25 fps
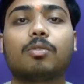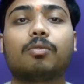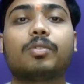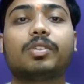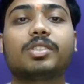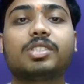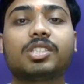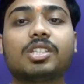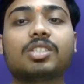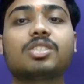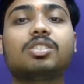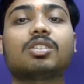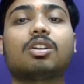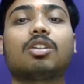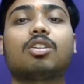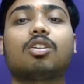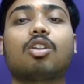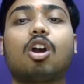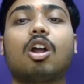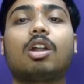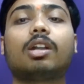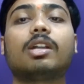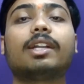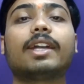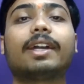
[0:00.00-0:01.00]
which is
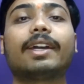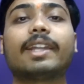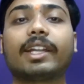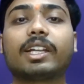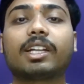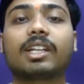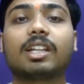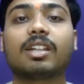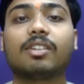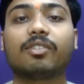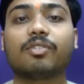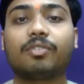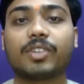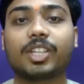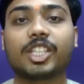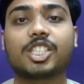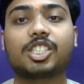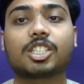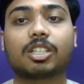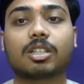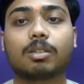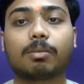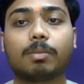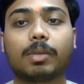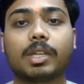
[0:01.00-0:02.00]
not directly
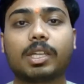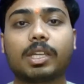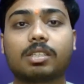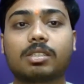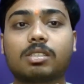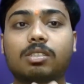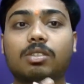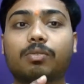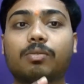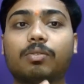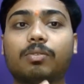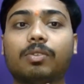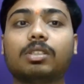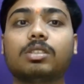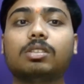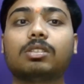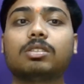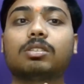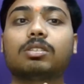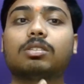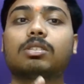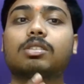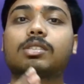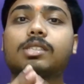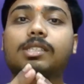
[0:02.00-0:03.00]
feature based
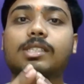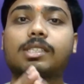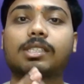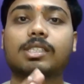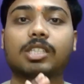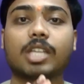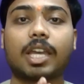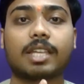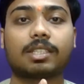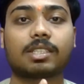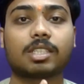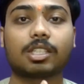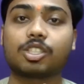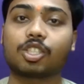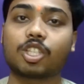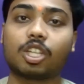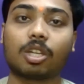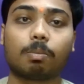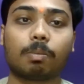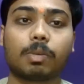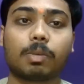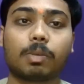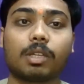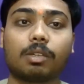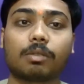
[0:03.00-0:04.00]
for
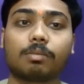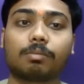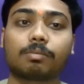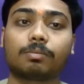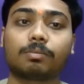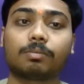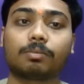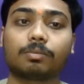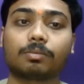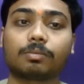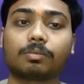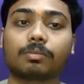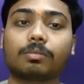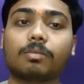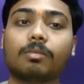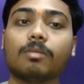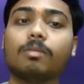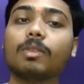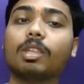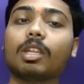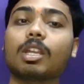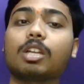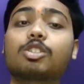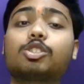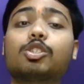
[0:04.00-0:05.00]
SHAP.
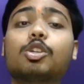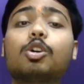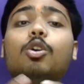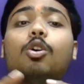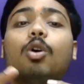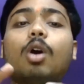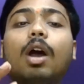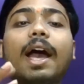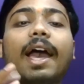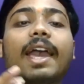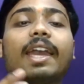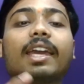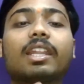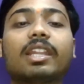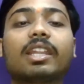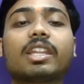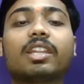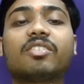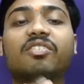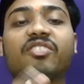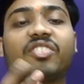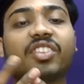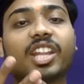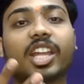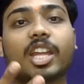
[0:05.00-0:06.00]
So I
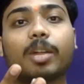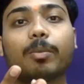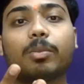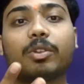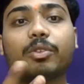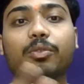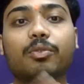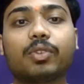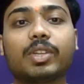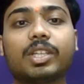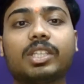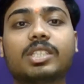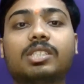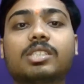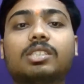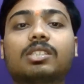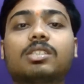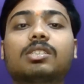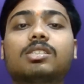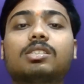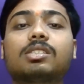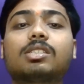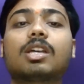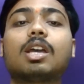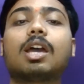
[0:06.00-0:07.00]
reframed
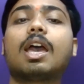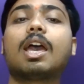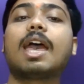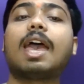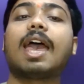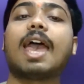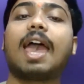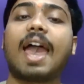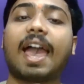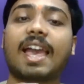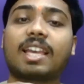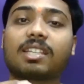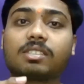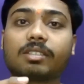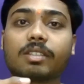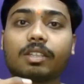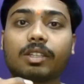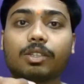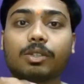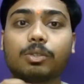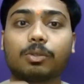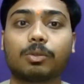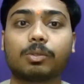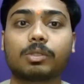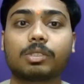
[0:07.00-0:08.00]
features as
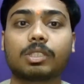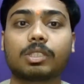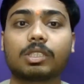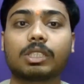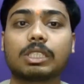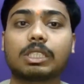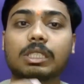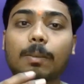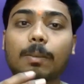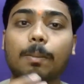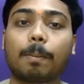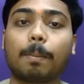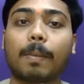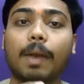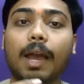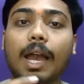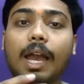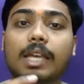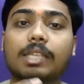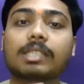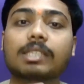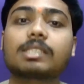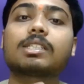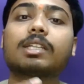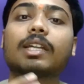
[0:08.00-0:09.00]
the user's
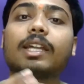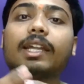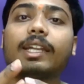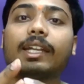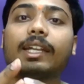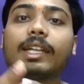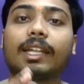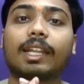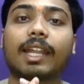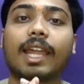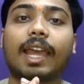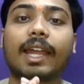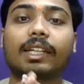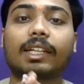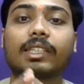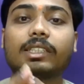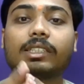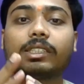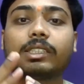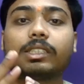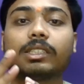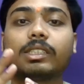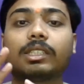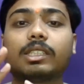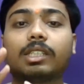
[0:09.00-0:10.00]
past
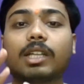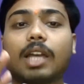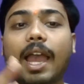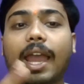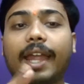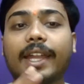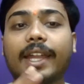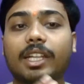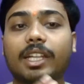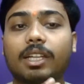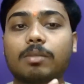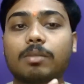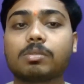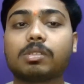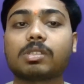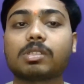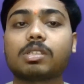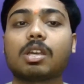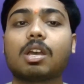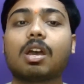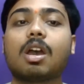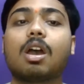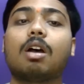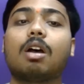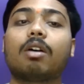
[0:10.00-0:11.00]
interacted
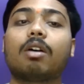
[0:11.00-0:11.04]
items.